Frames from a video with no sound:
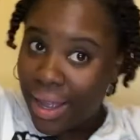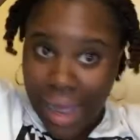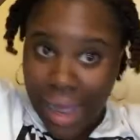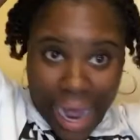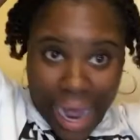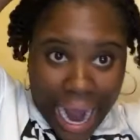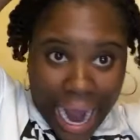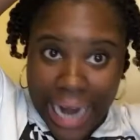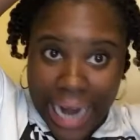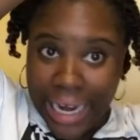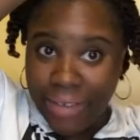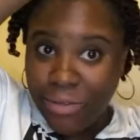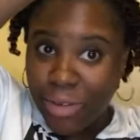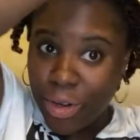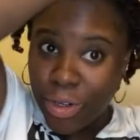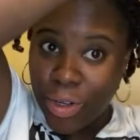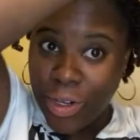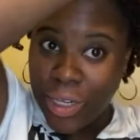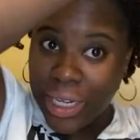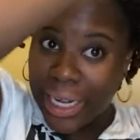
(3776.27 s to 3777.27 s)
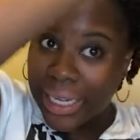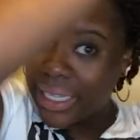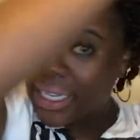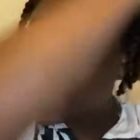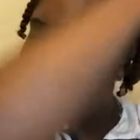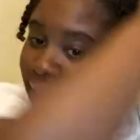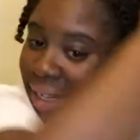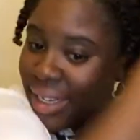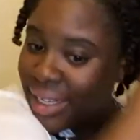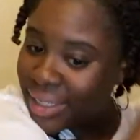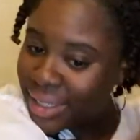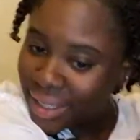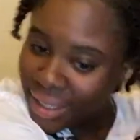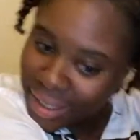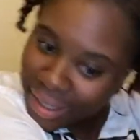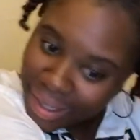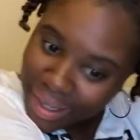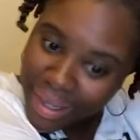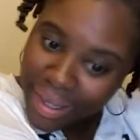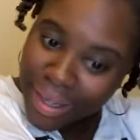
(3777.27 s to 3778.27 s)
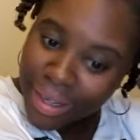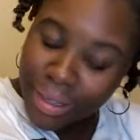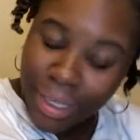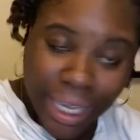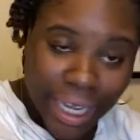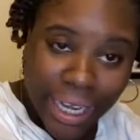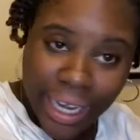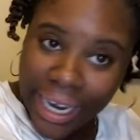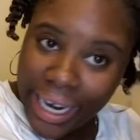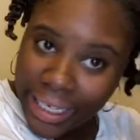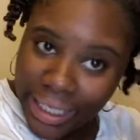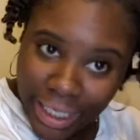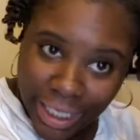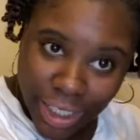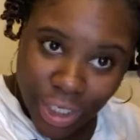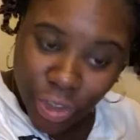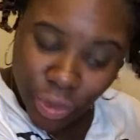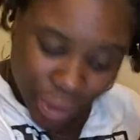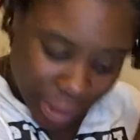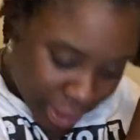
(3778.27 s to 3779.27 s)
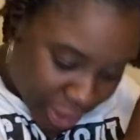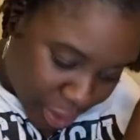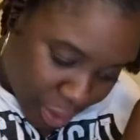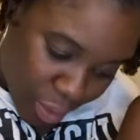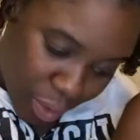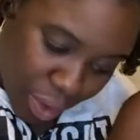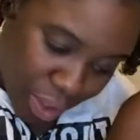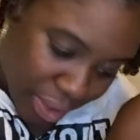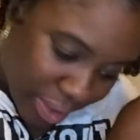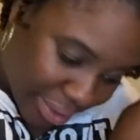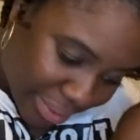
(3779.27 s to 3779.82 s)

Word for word: I ain't even gonna do like that, cousin. Yeah, Angie, just drink some water.